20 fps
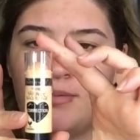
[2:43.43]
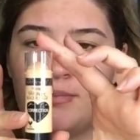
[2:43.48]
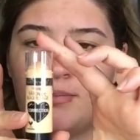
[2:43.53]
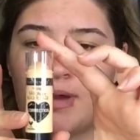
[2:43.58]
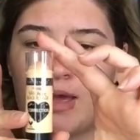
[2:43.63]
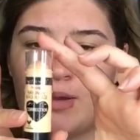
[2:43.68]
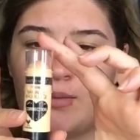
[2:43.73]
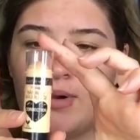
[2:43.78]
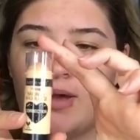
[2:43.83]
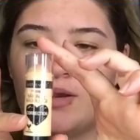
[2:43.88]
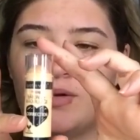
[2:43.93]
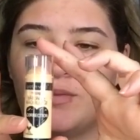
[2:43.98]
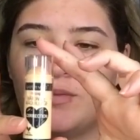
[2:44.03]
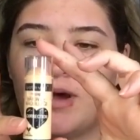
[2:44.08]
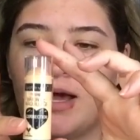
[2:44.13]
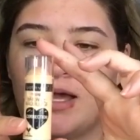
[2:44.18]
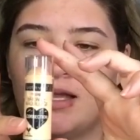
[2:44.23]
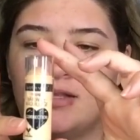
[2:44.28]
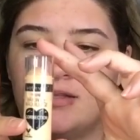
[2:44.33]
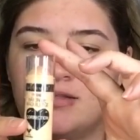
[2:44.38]
by Wet n
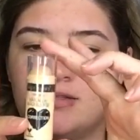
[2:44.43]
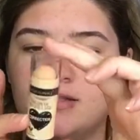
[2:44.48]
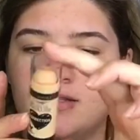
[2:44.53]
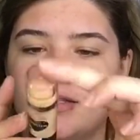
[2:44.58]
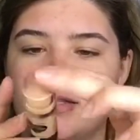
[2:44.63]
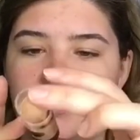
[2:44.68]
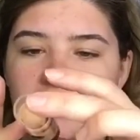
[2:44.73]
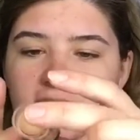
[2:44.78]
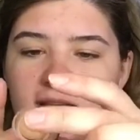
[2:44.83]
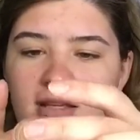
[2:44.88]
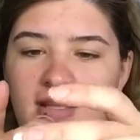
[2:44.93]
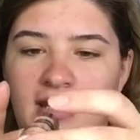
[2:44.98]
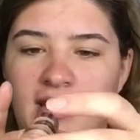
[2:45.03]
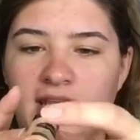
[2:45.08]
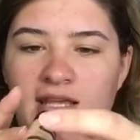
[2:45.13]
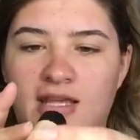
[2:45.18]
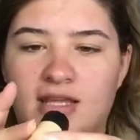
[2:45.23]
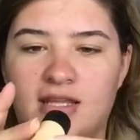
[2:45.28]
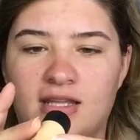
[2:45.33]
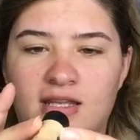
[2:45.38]
Wild
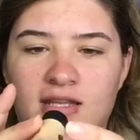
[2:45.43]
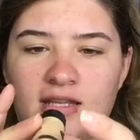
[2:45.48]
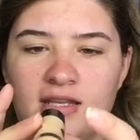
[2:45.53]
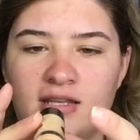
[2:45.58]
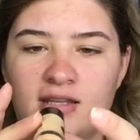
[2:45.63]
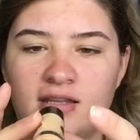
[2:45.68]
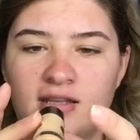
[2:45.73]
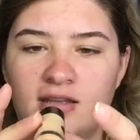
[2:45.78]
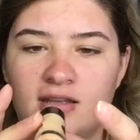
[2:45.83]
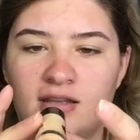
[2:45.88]
in